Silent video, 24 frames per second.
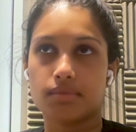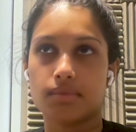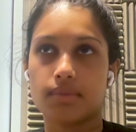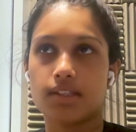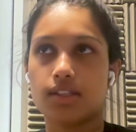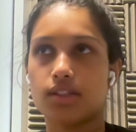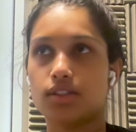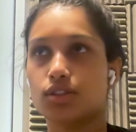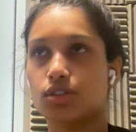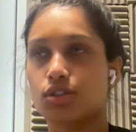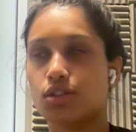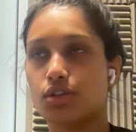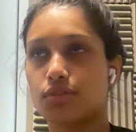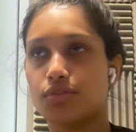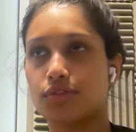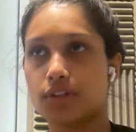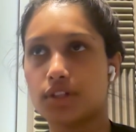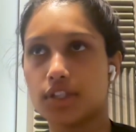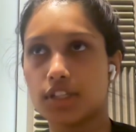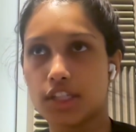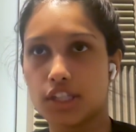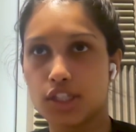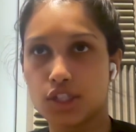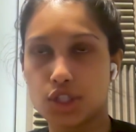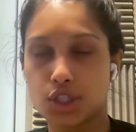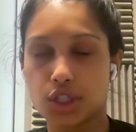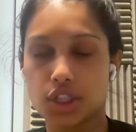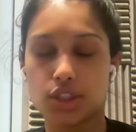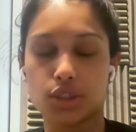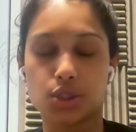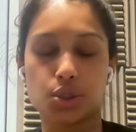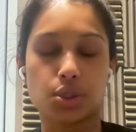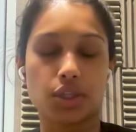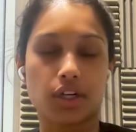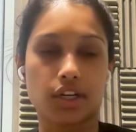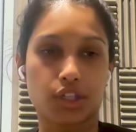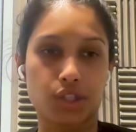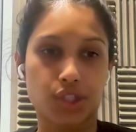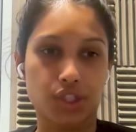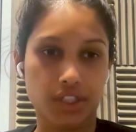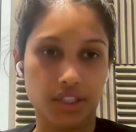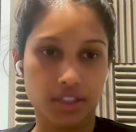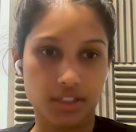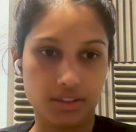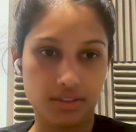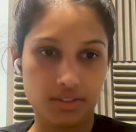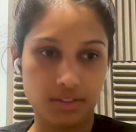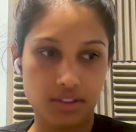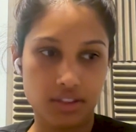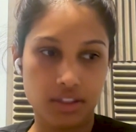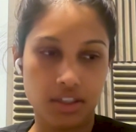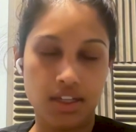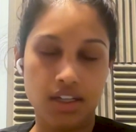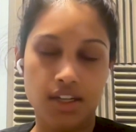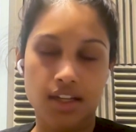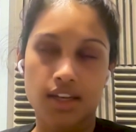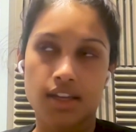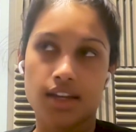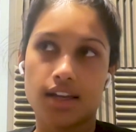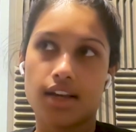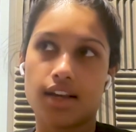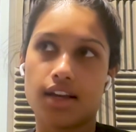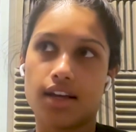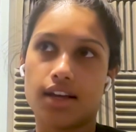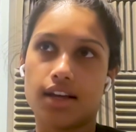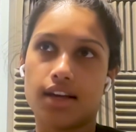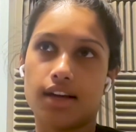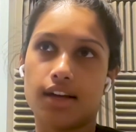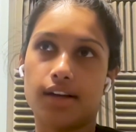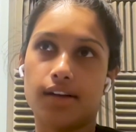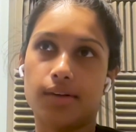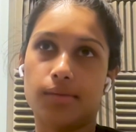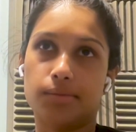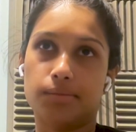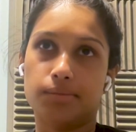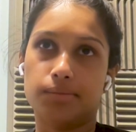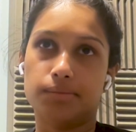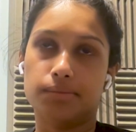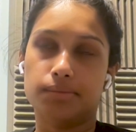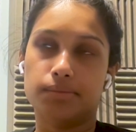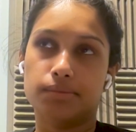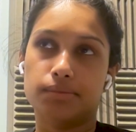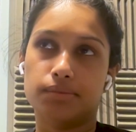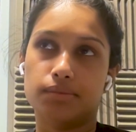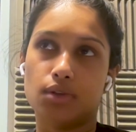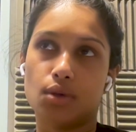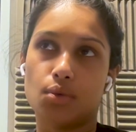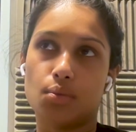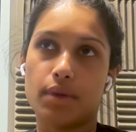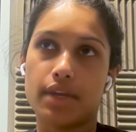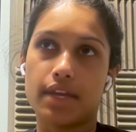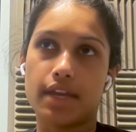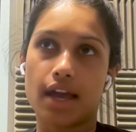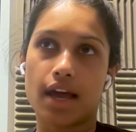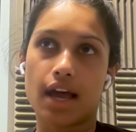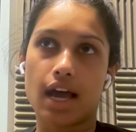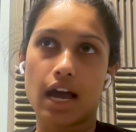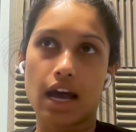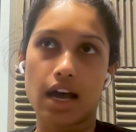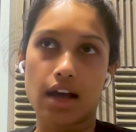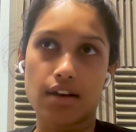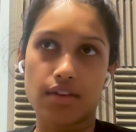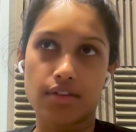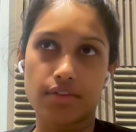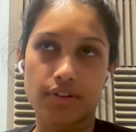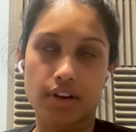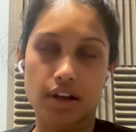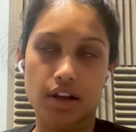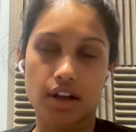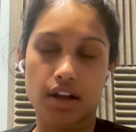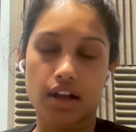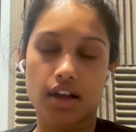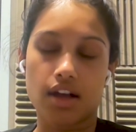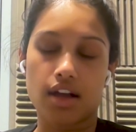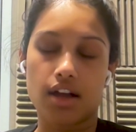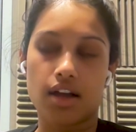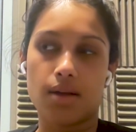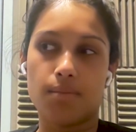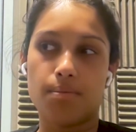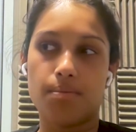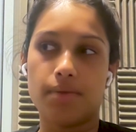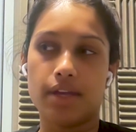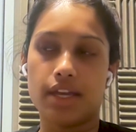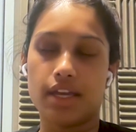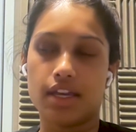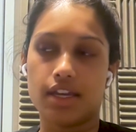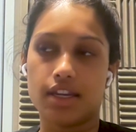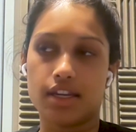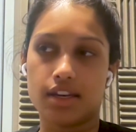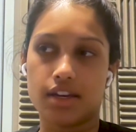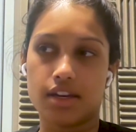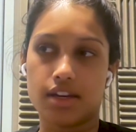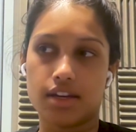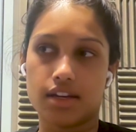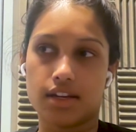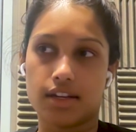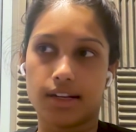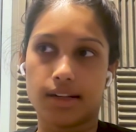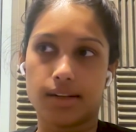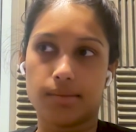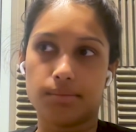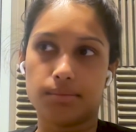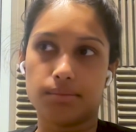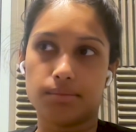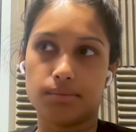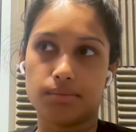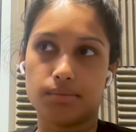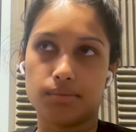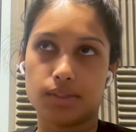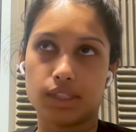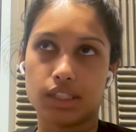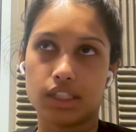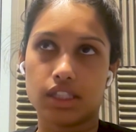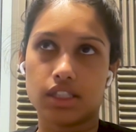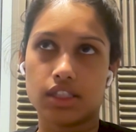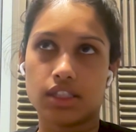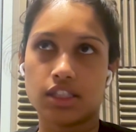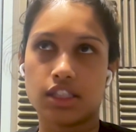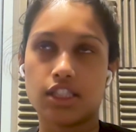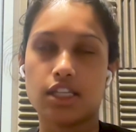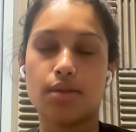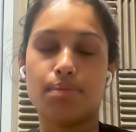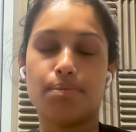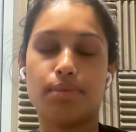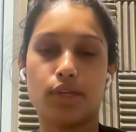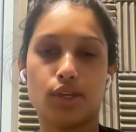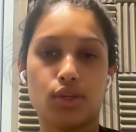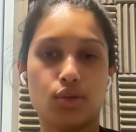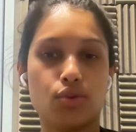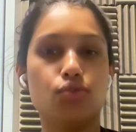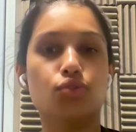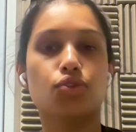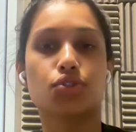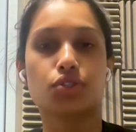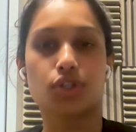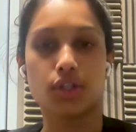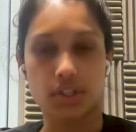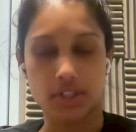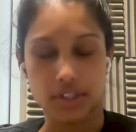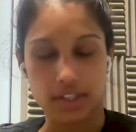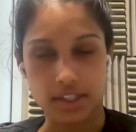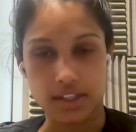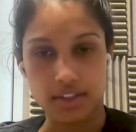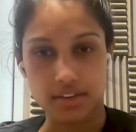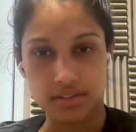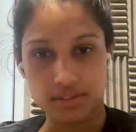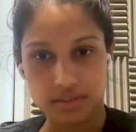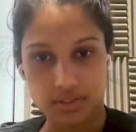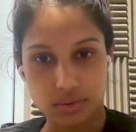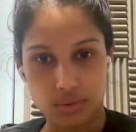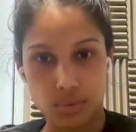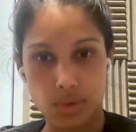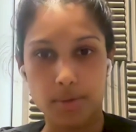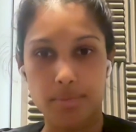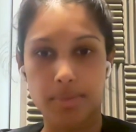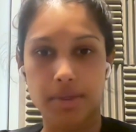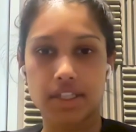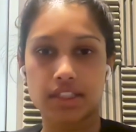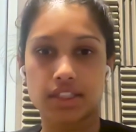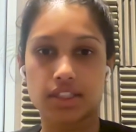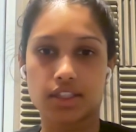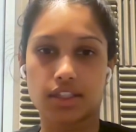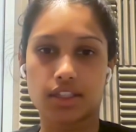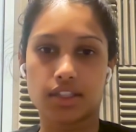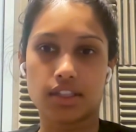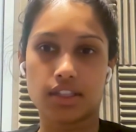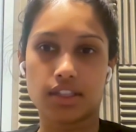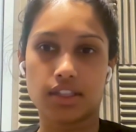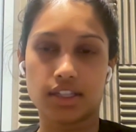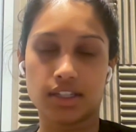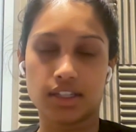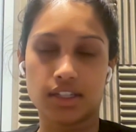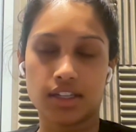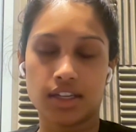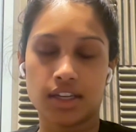so for each instruction, um, we have a main CPU circuit where basically